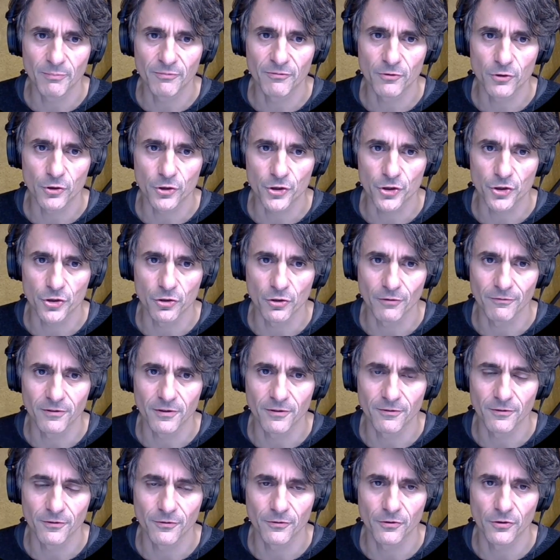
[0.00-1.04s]
version of the
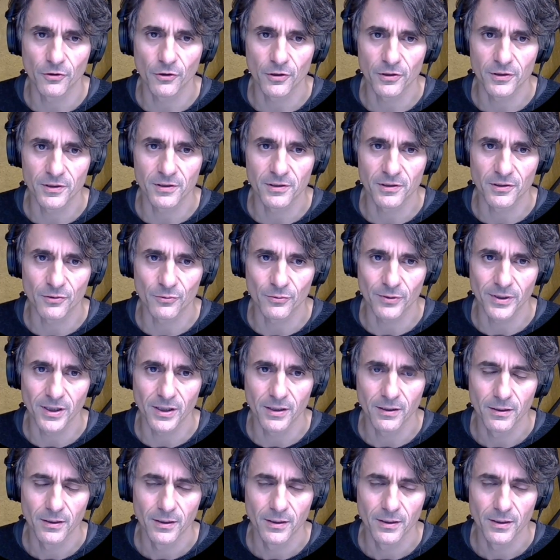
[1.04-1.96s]
3rd degree,